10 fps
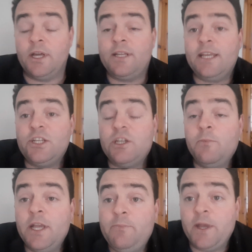I think she
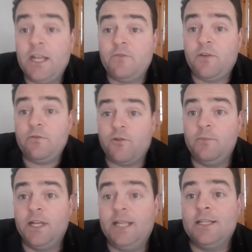might benefit
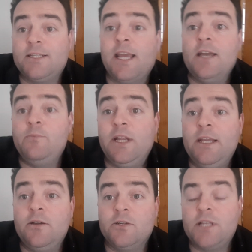from a little set of
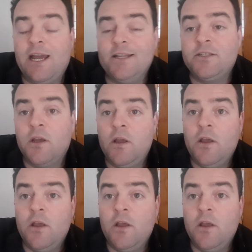blinkers, lads.